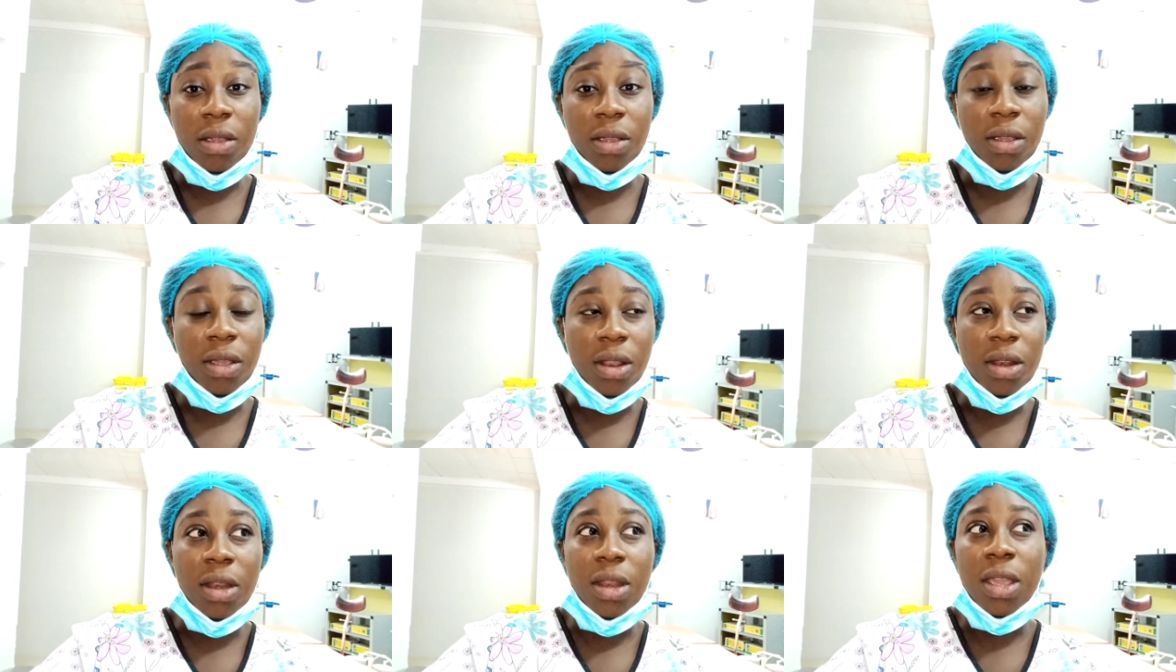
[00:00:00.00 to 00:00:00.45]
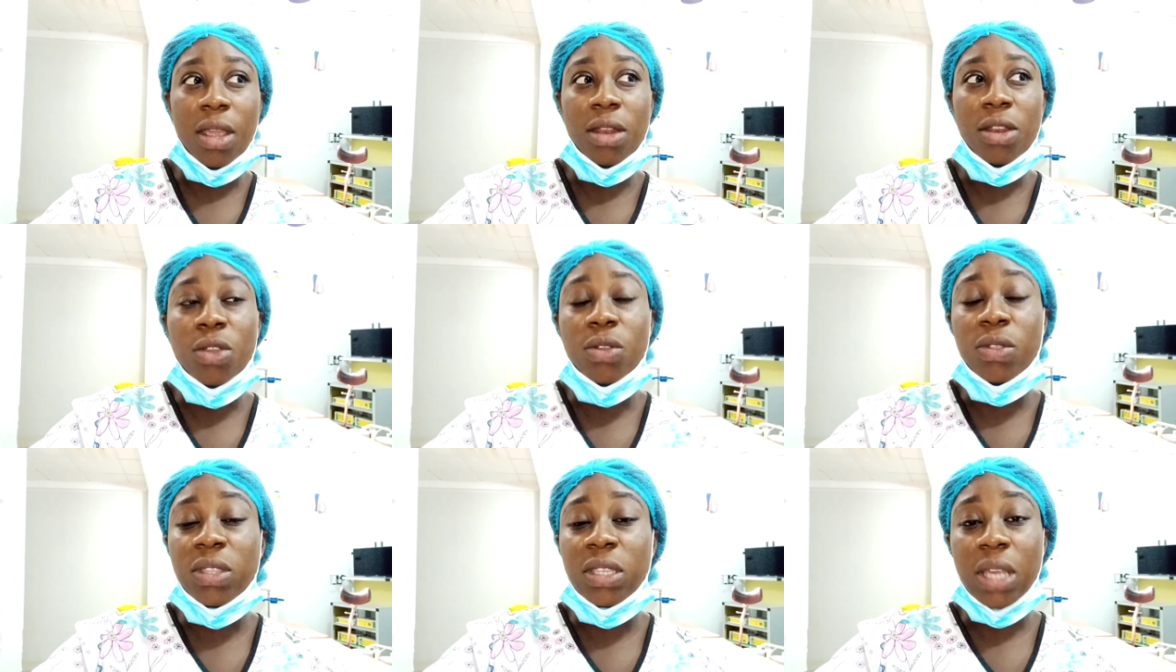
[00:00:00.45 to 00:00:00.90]
and
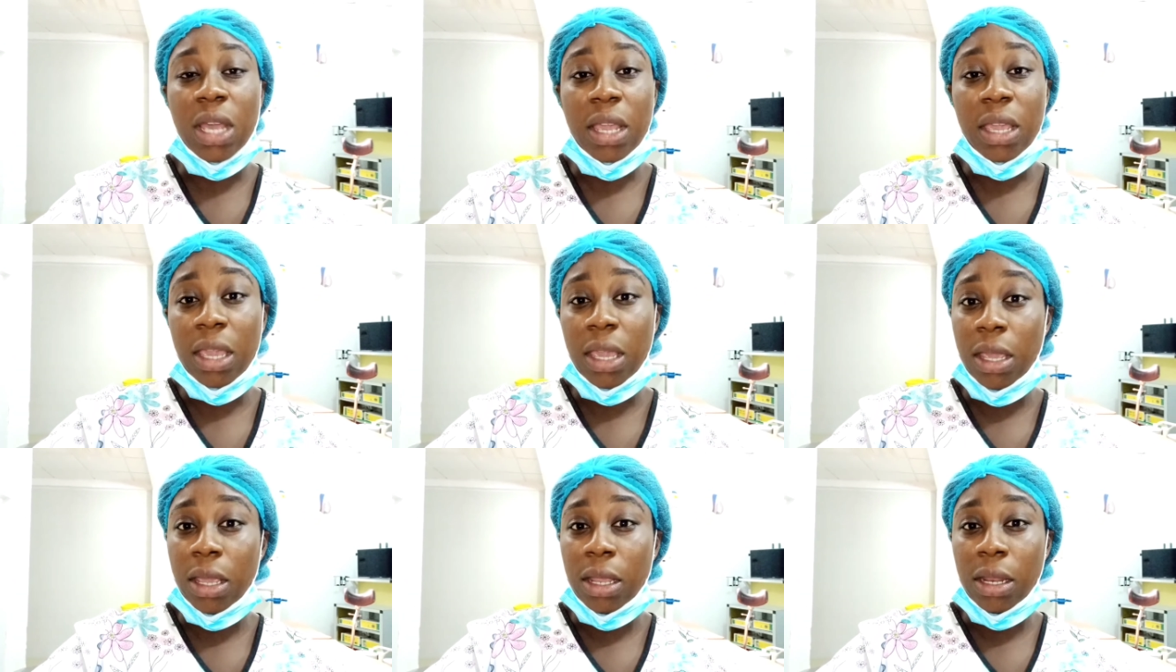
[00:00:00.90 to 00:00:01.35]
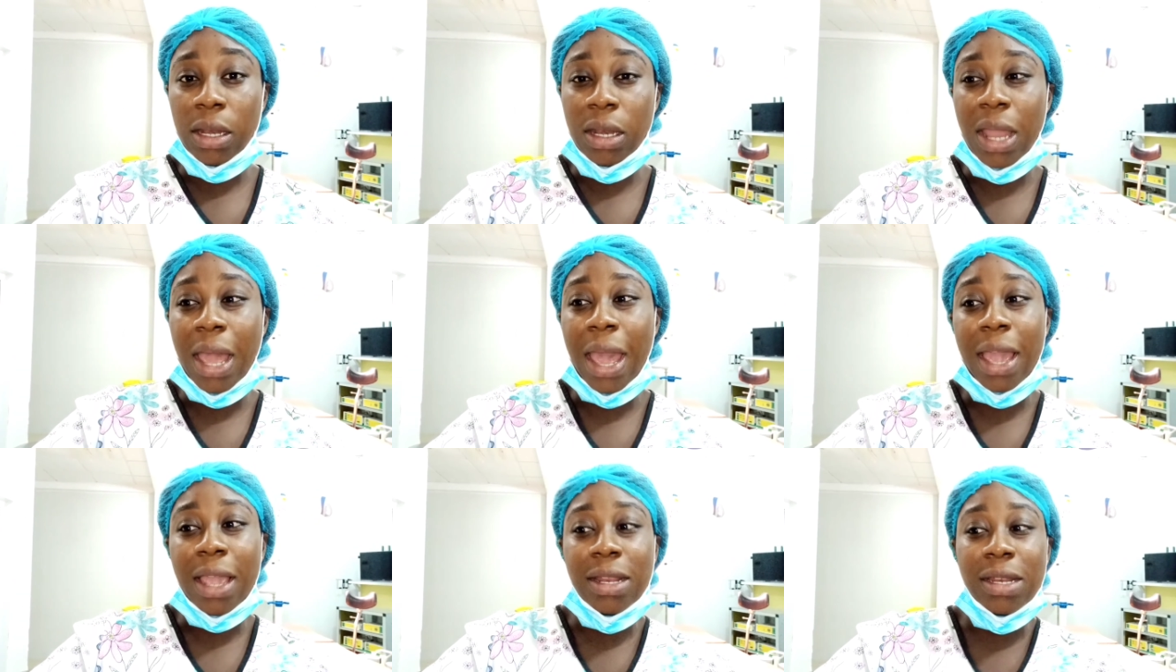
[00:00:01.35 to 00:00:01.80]
then you tuck in
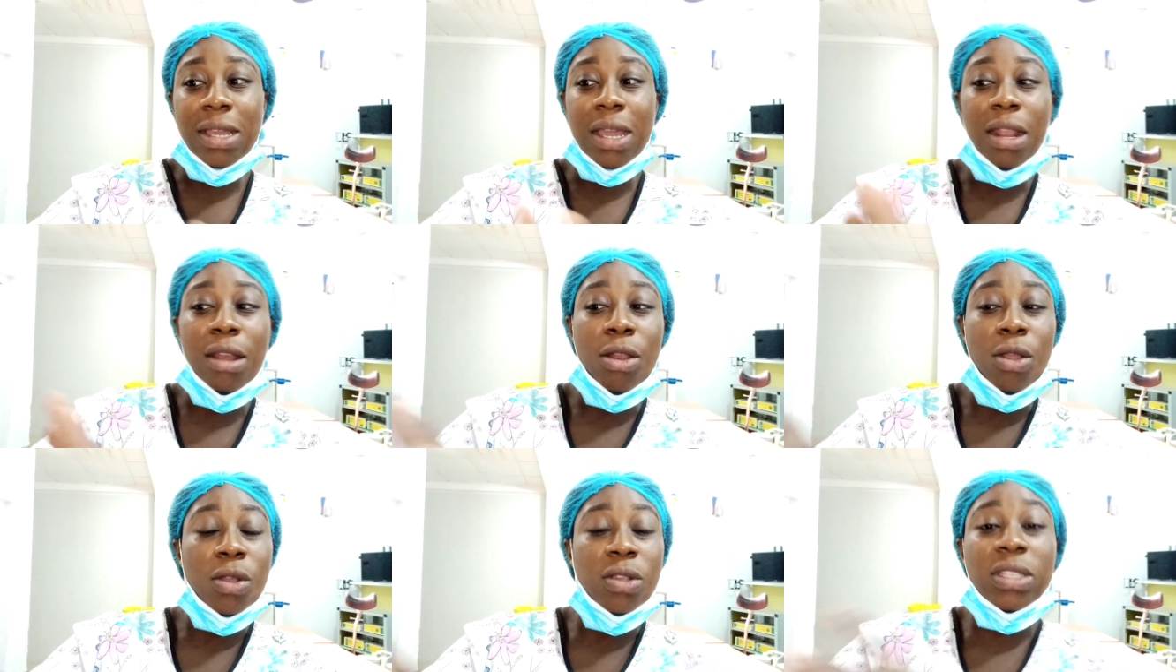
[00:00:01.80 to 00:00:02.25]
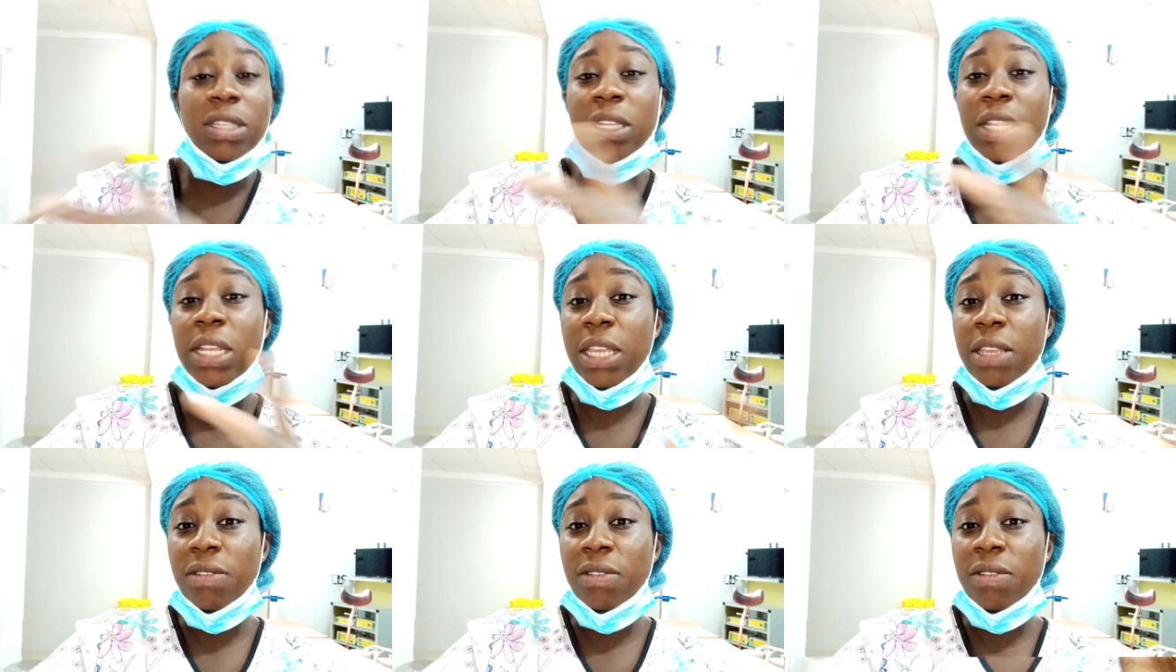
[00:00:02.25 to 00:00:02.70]
either long
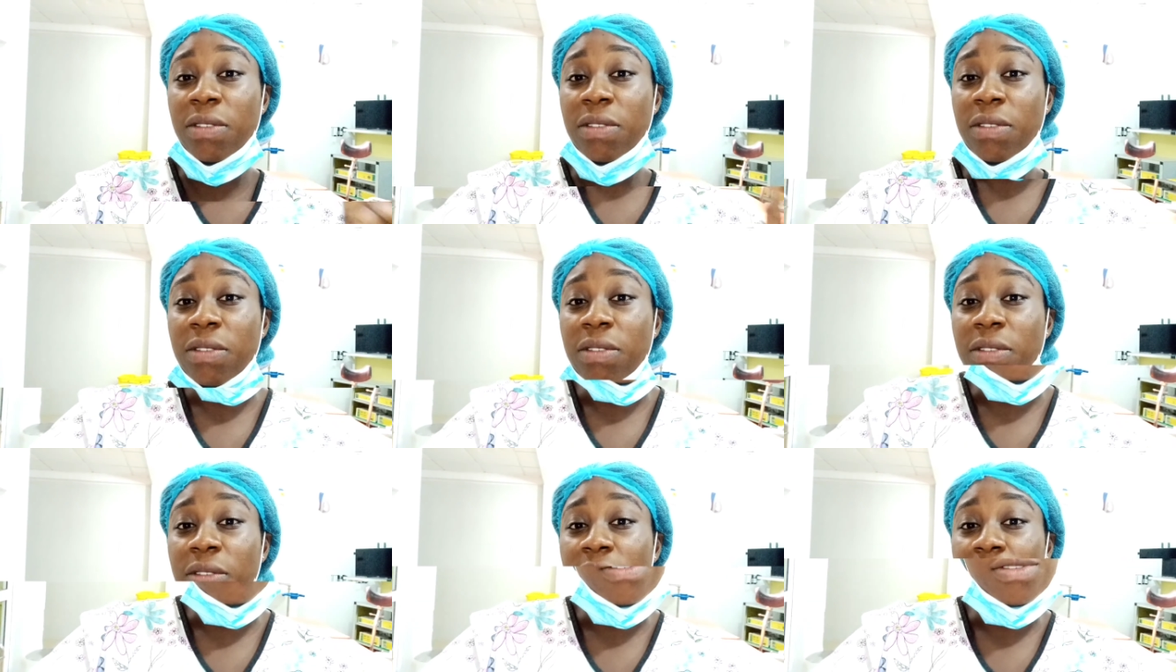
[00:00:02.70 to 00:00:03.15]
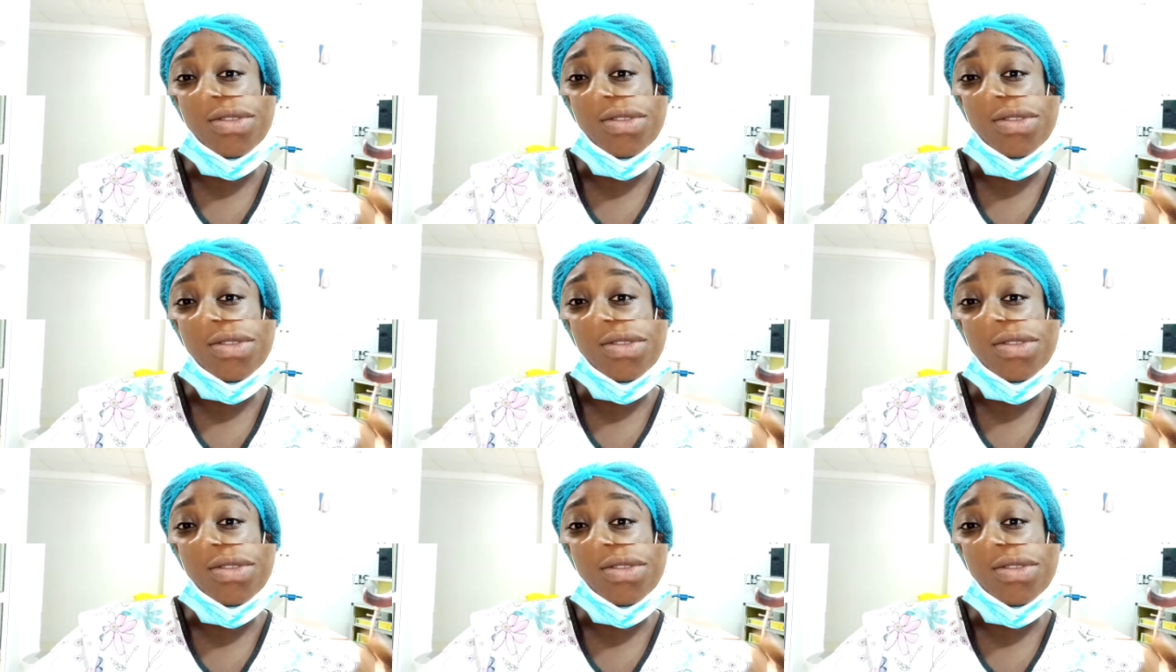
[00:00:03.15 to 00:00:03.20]
sleeves or